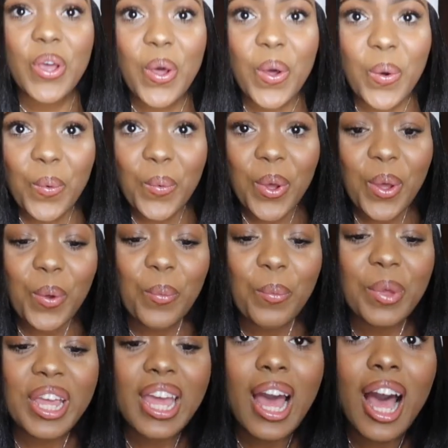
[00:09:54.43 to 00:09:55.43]
So
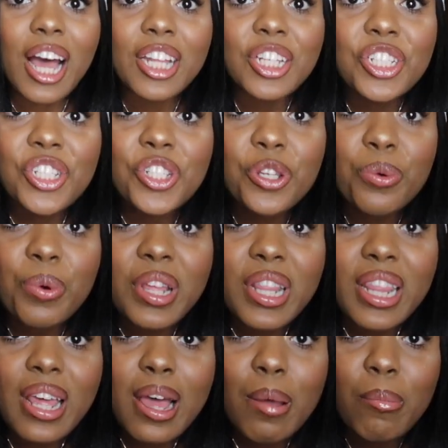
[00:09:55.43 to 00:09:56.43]
we got two
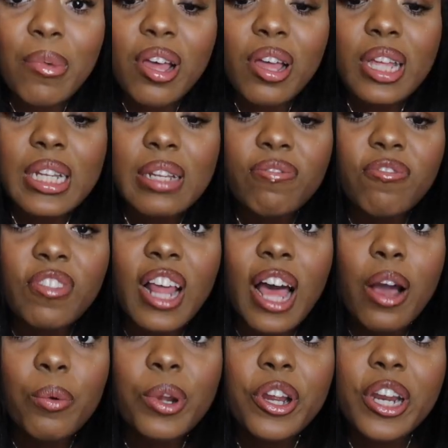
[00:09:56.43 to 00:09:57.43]
of them
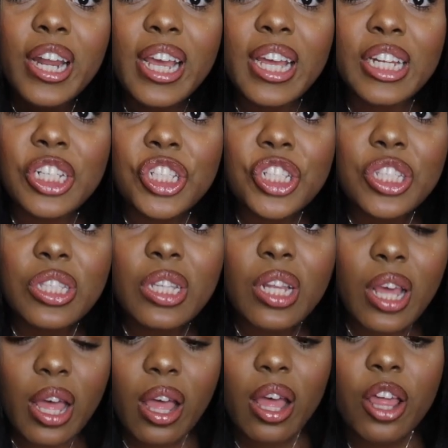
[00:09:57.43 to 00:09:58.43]
floured and
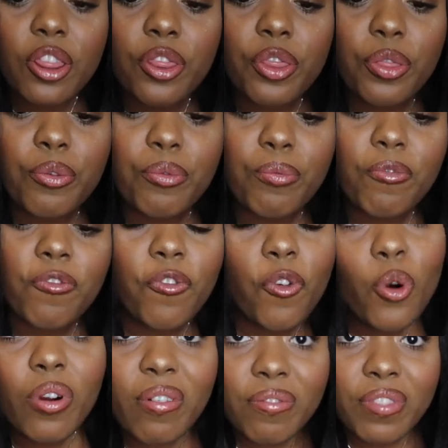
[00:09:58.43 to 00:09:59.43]
th
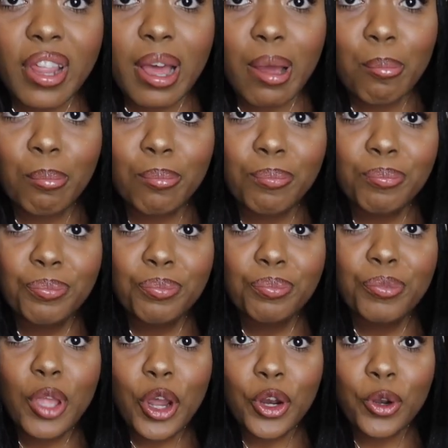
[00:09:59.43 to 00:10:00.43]
four of them
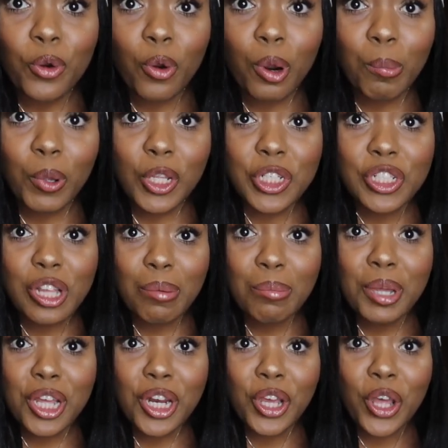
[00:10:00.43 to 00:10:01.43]
normal. So
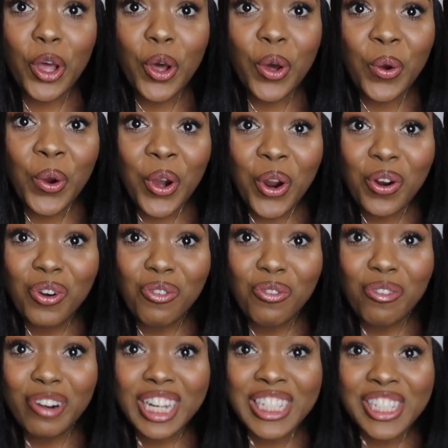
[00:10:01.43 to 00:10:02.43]
I'm gonna go
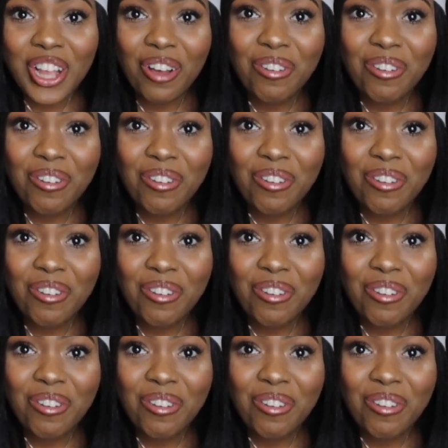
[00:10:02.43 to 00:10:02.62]
rinse